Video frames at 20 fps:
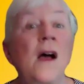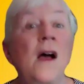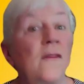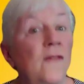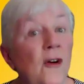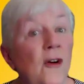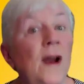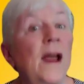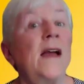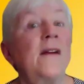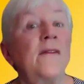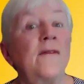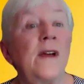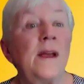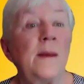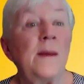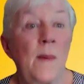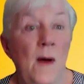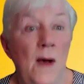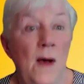for
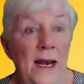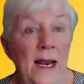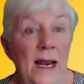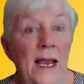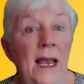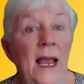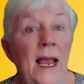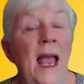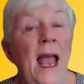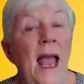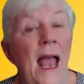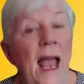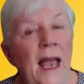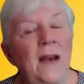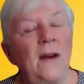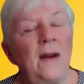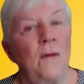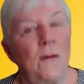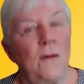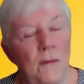everybody.
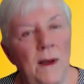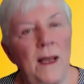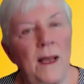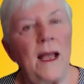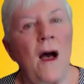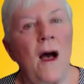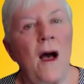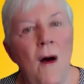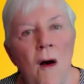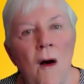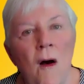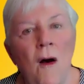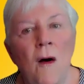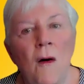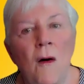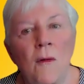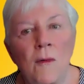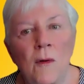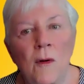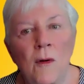And we
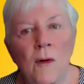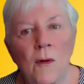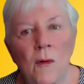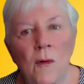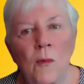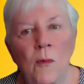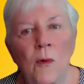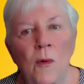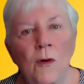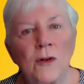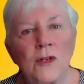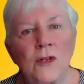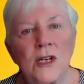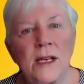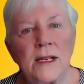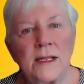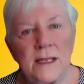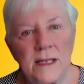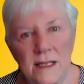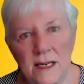all were
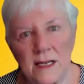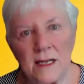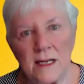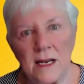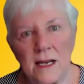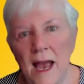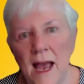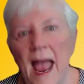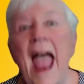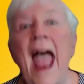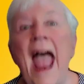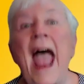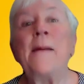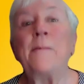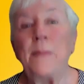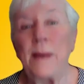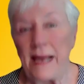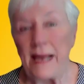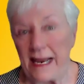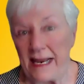just
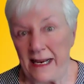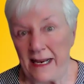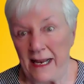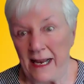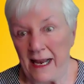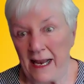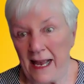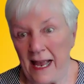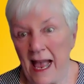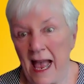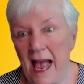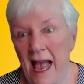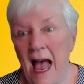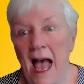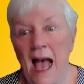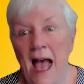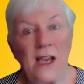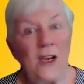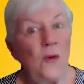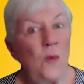happy.
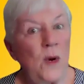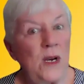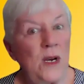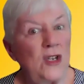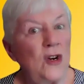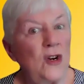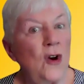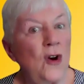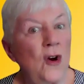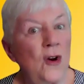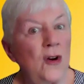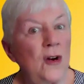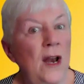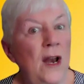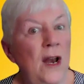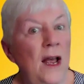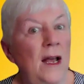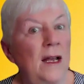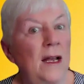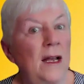We turned
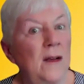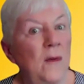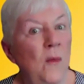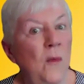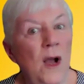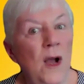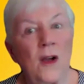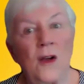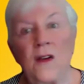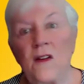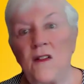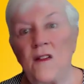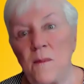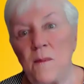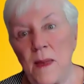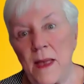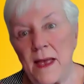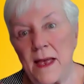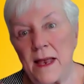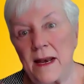what could have
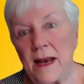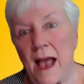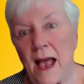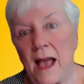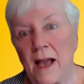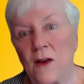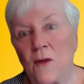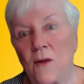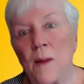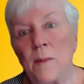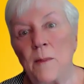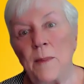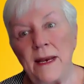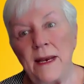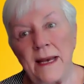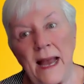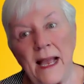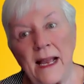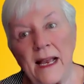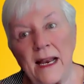been a grumpy
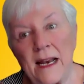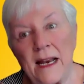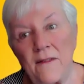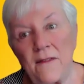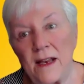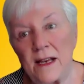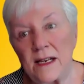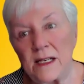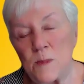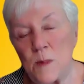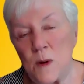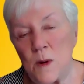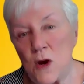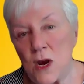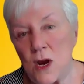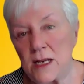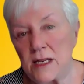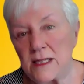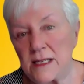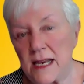negative
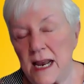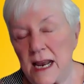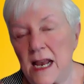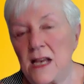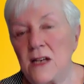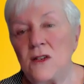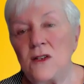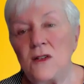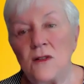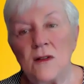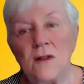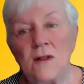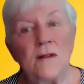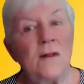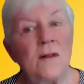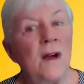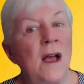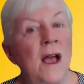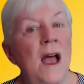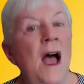experience
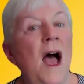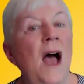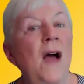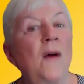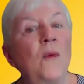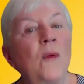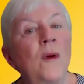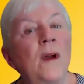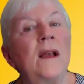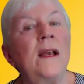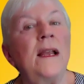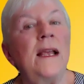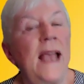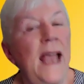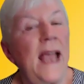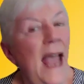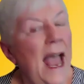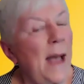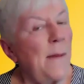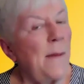into a really
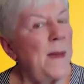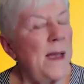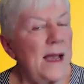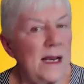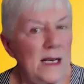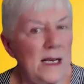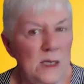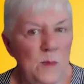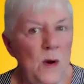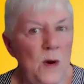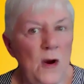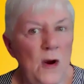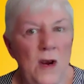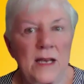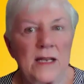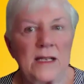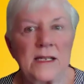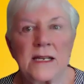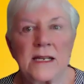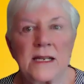happy
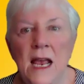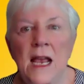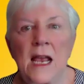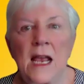experience